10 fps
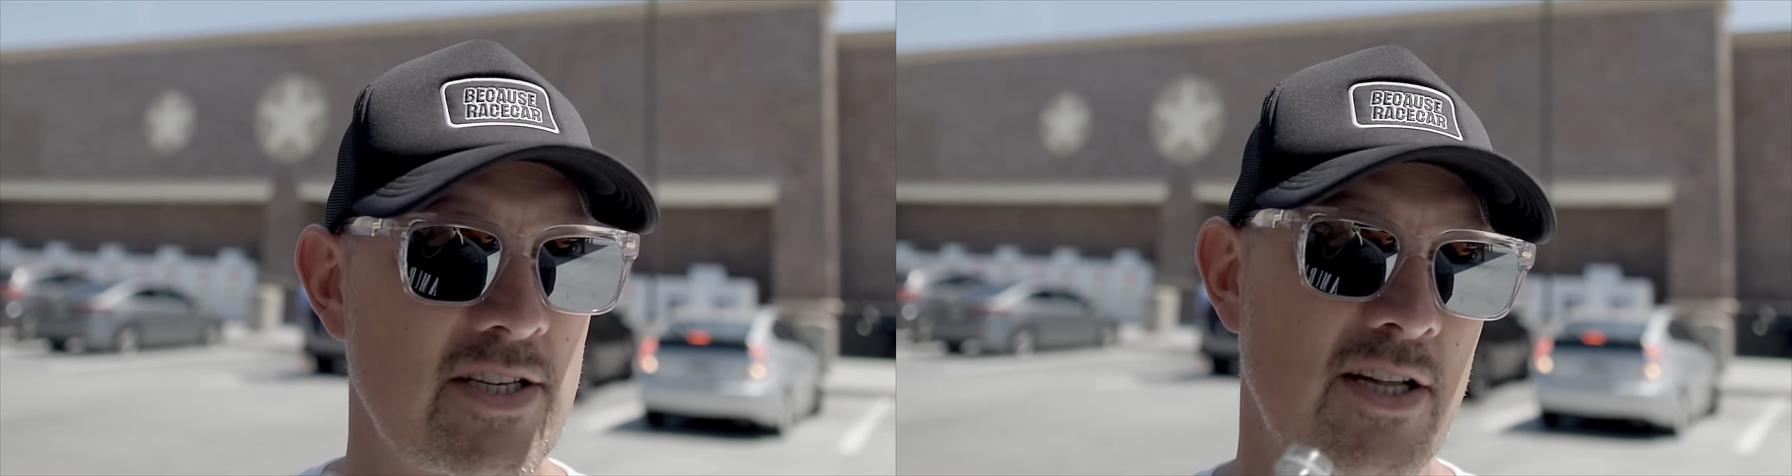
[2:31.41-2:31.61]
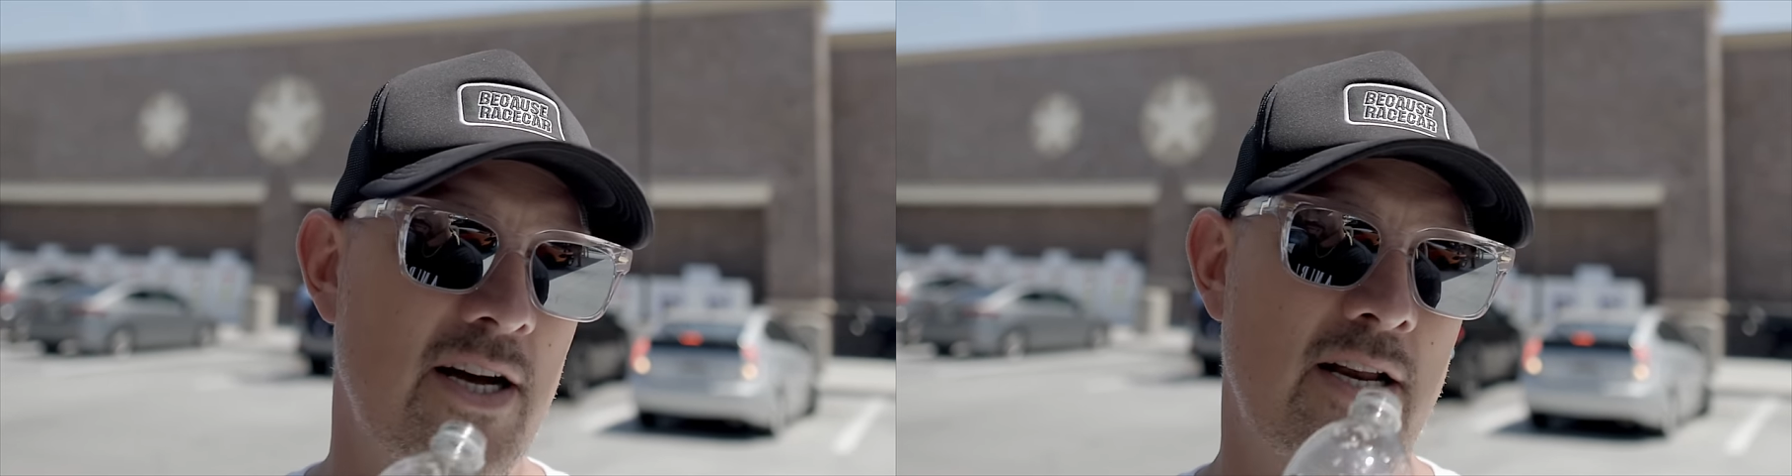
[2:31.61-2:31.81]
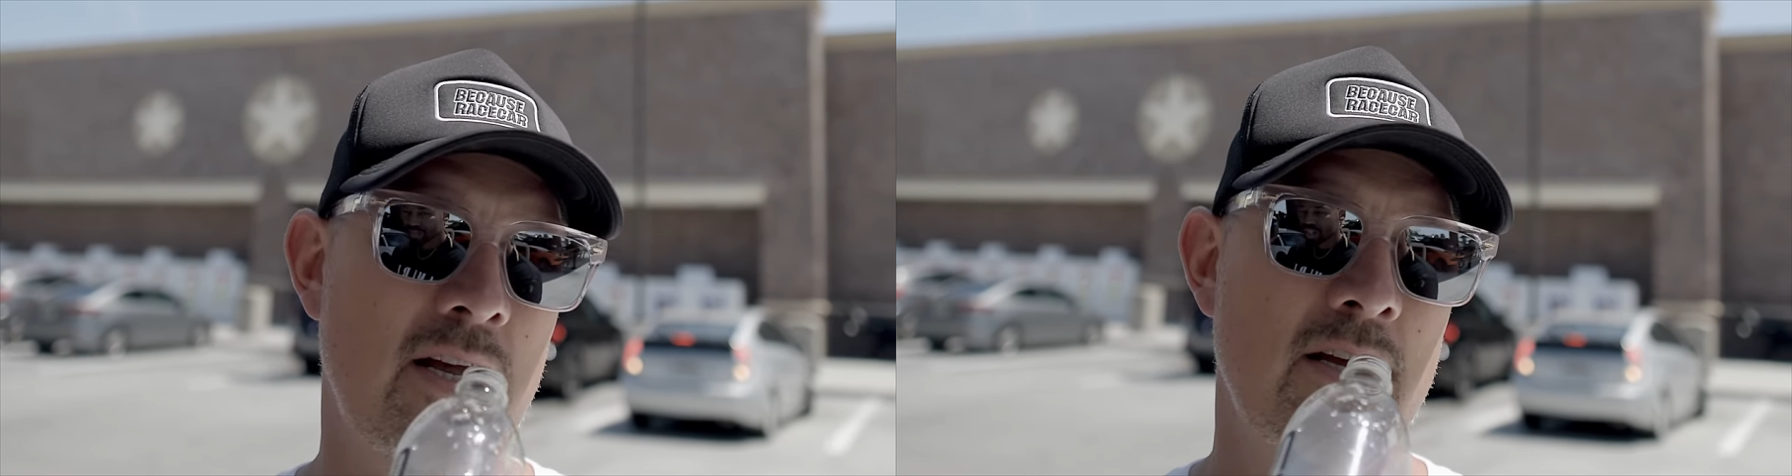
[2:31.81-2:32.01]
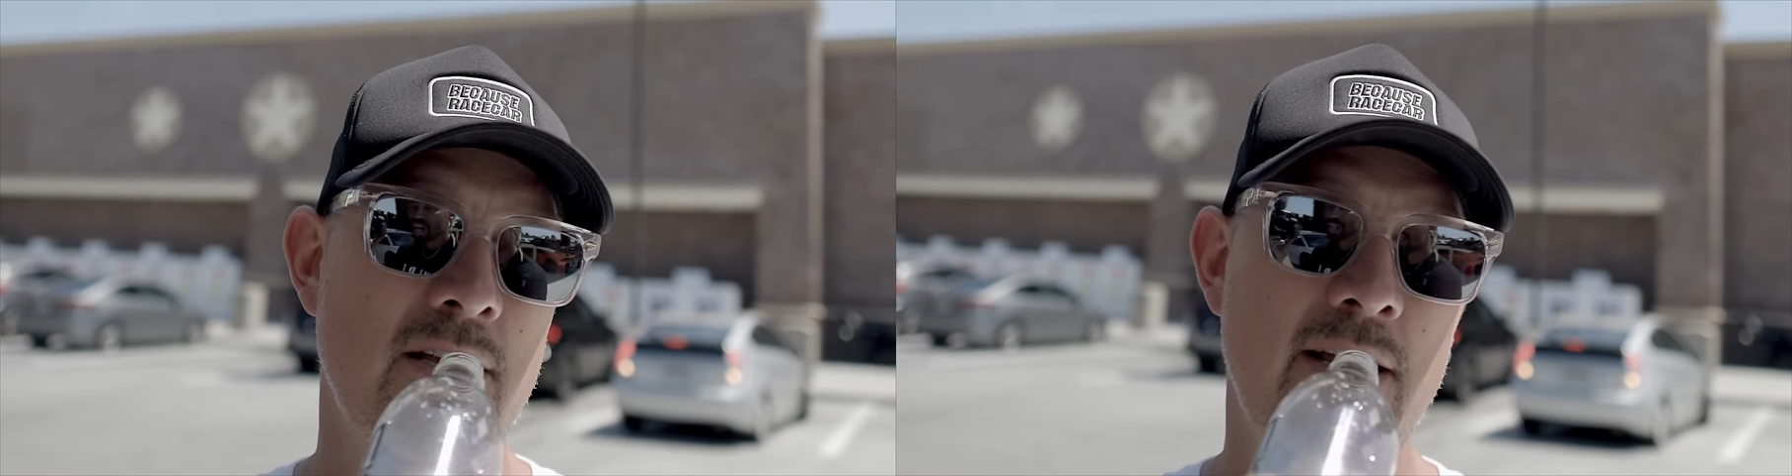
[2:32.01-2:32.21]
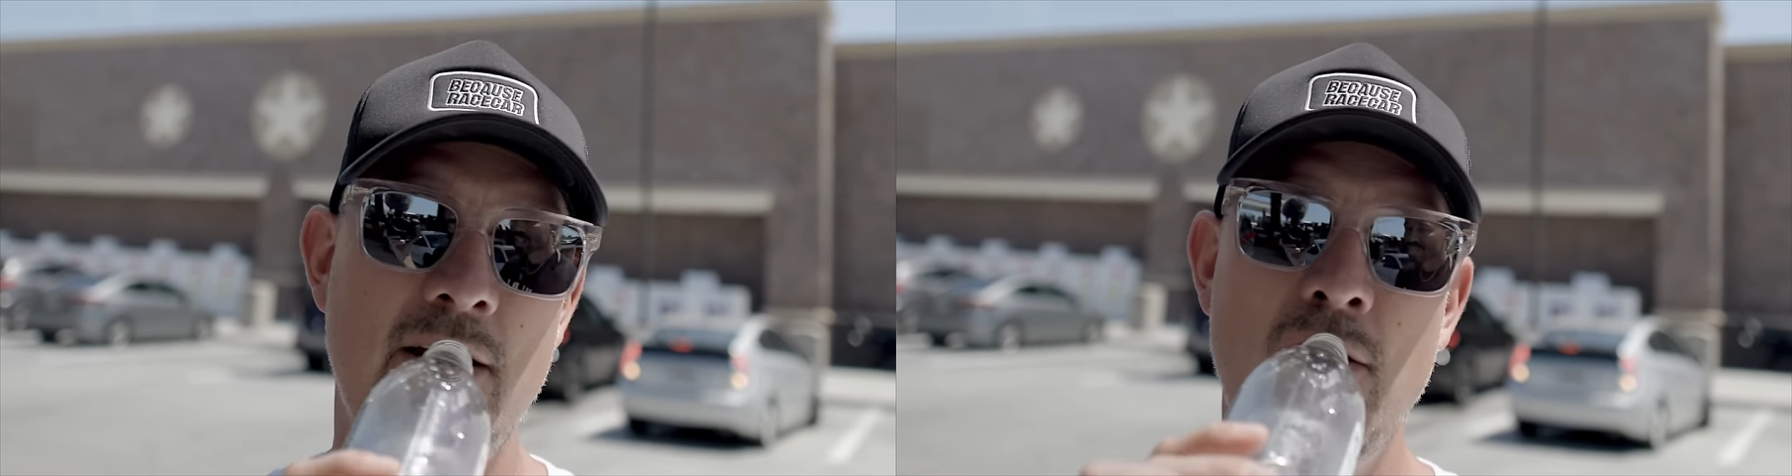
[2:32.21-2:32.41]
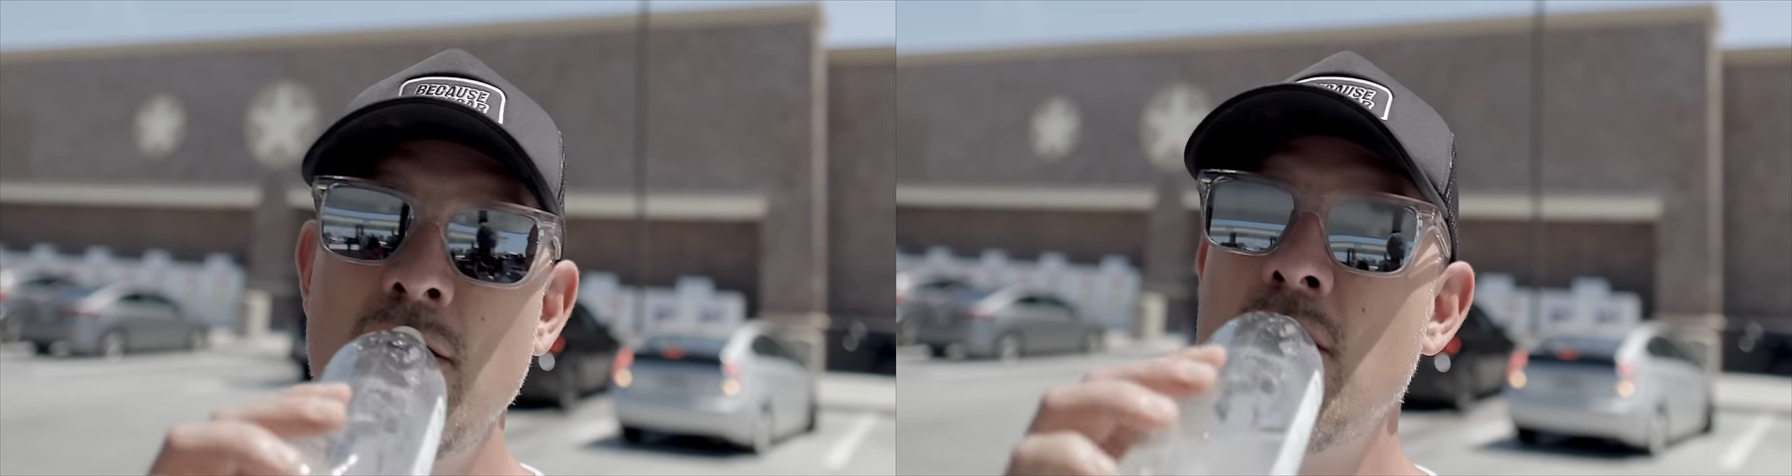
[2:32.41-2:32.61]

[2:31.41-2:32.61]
a lot, you know?